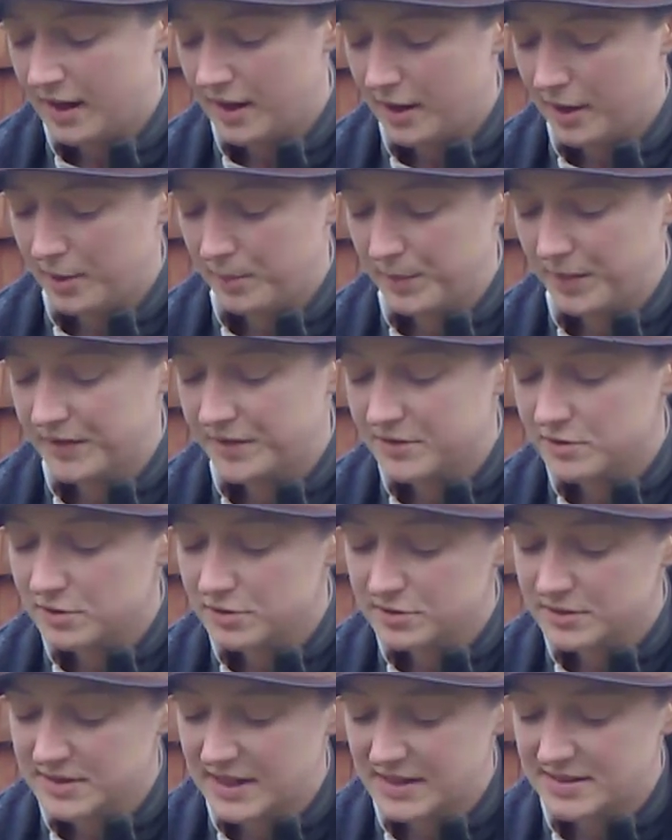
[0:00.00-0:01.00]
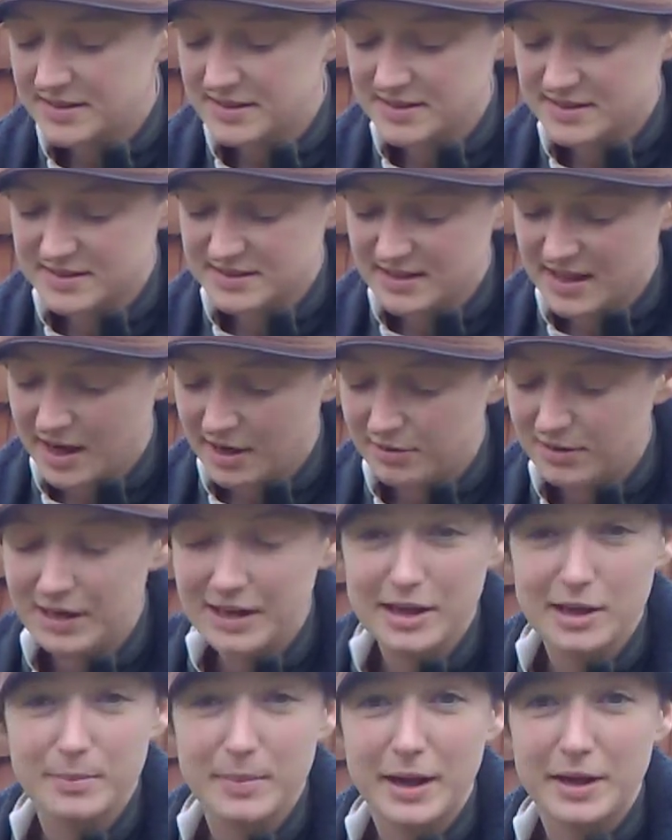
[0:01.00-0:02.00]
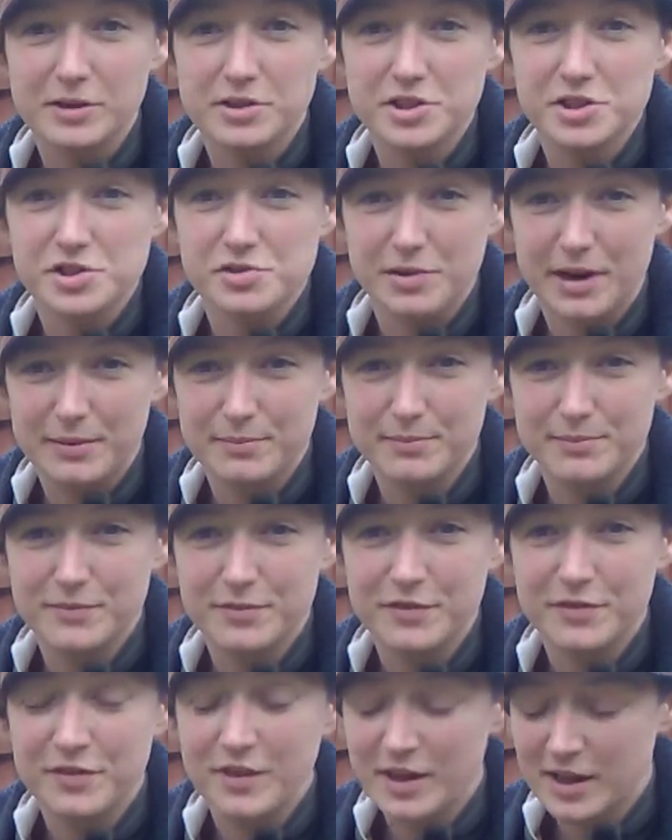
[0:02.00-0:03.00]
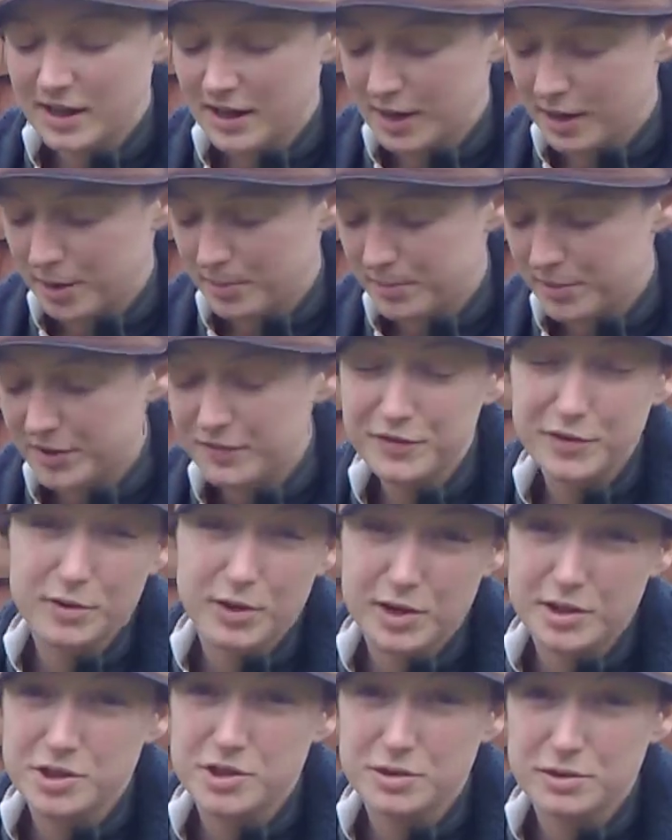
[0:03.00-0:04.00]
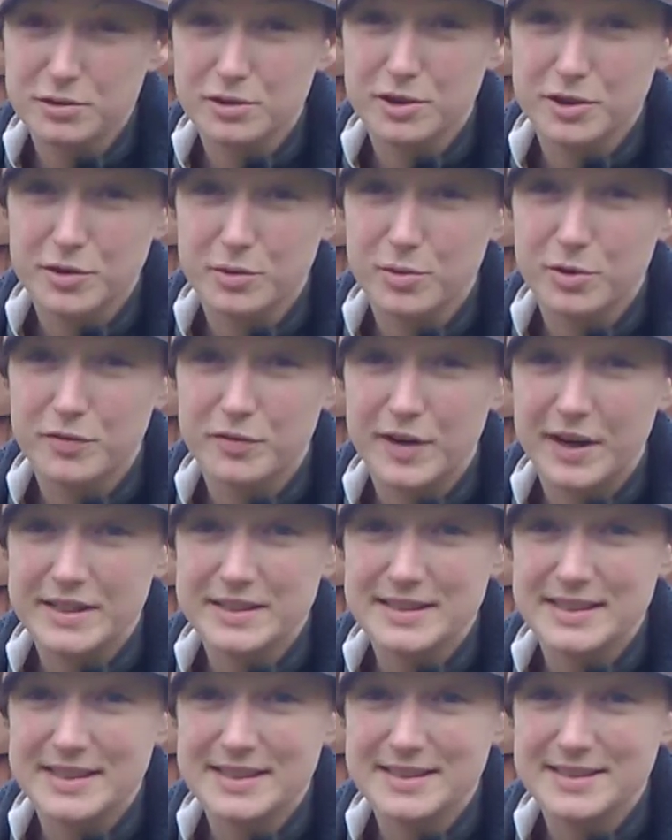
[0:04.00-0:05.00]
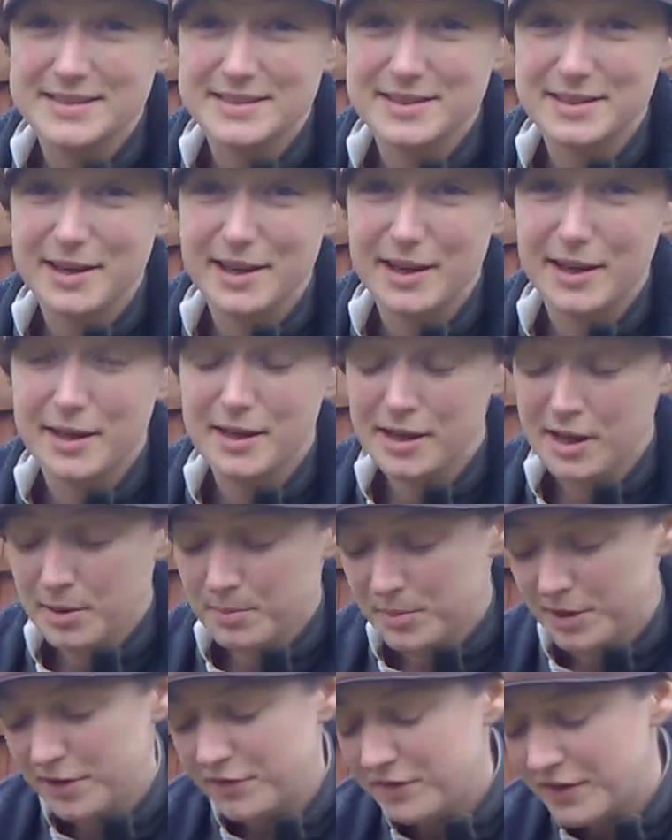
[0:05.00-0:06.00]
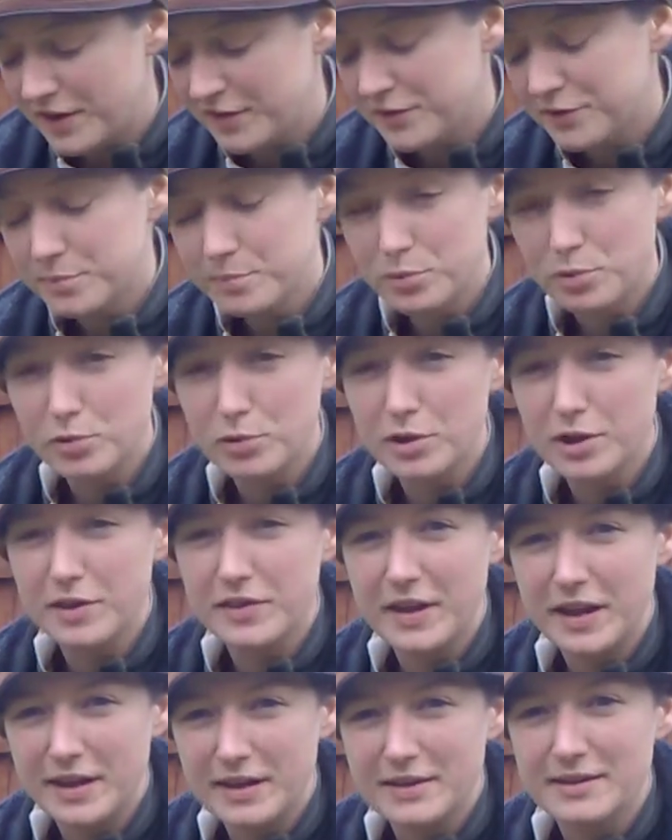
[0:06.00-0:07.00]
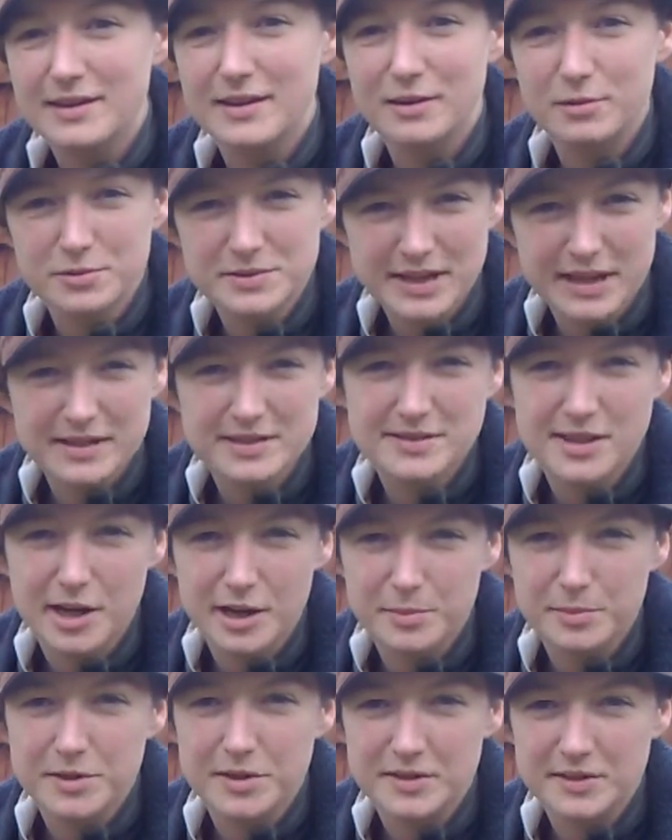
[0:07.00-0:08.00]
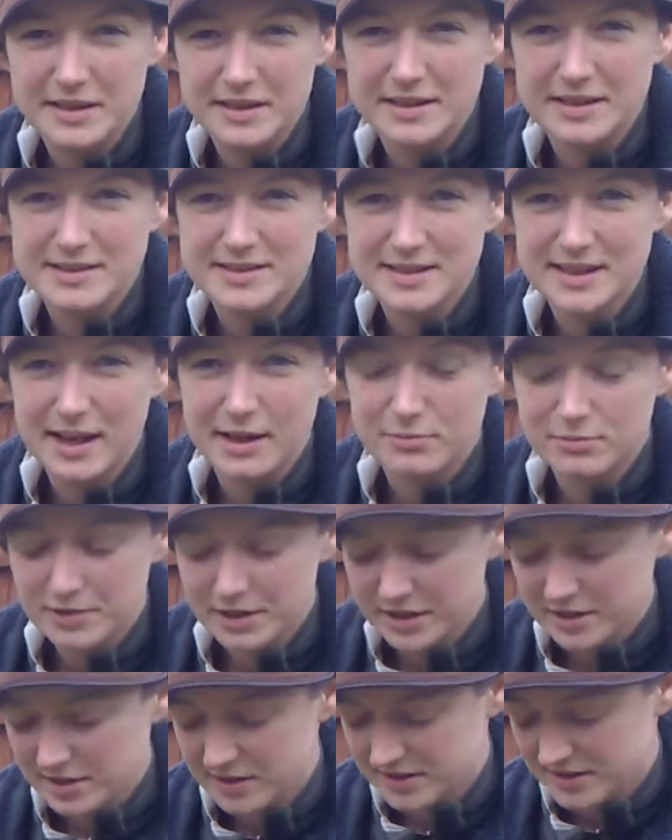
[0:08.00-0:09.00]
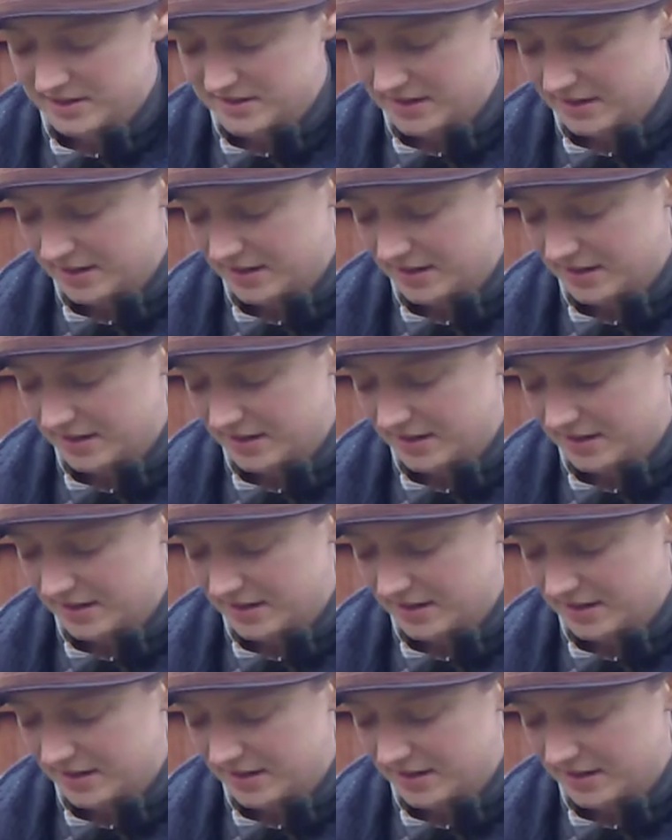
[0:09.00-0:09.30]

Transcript: It's not necessarily about strength, but if you are stronger, you will find it easier. But if they're smaller, then it will take time because they need to get really good at